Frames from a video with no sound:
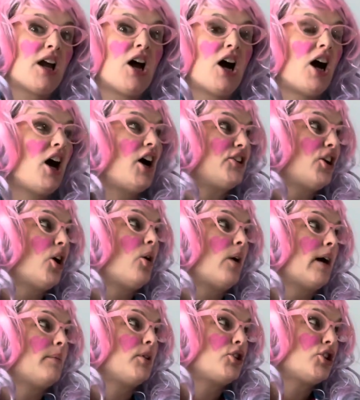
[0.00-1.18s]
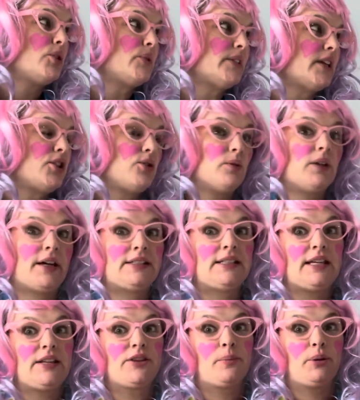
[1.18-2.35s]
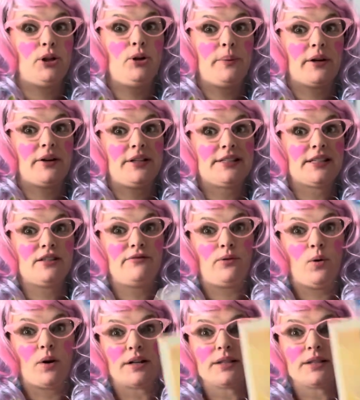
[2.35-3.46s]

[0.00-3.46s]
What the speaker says: I know how much you said you like to eat the blueberries in the forest.